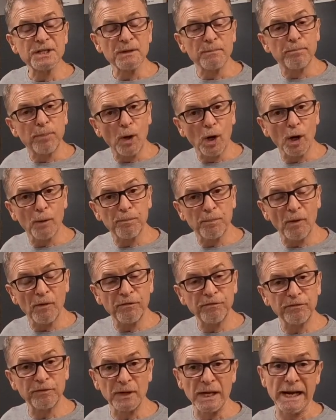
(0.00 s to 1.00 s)
a purple
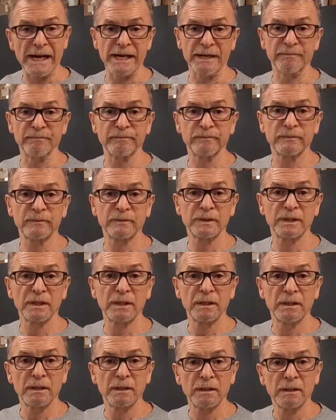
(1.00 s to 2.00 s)
flame.
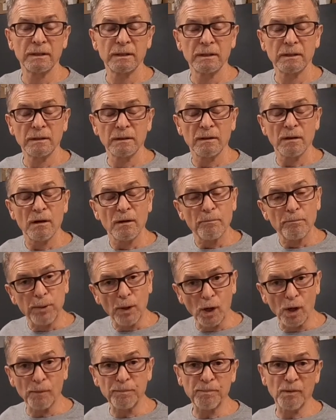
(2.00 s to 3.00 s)

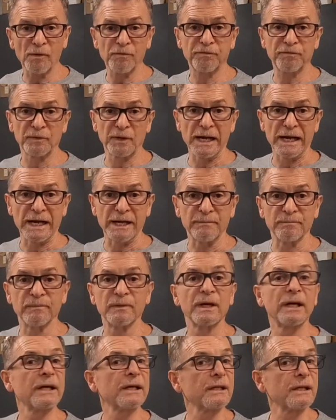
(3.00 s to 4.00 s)
Purple flame.
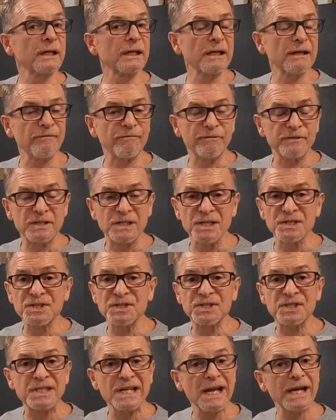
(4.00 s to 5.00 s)

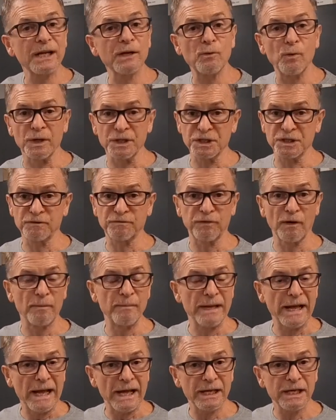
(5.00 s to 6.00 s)
Distinguished
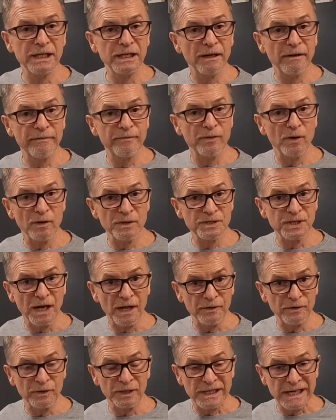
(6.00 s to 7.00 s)
from any of those
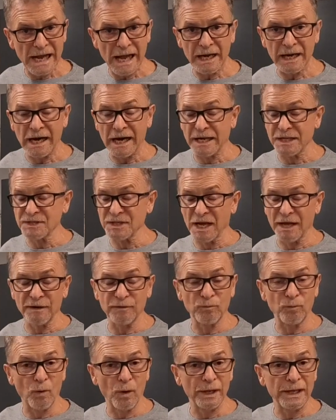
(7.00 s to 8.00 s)
other cations out
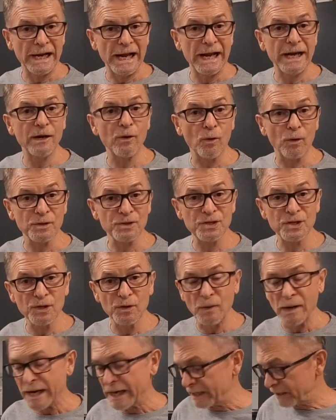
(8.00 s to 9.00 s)
of 1A or
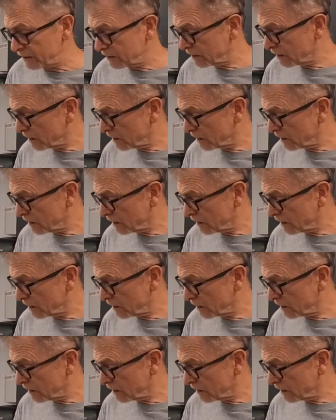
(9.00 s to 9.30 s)
2A.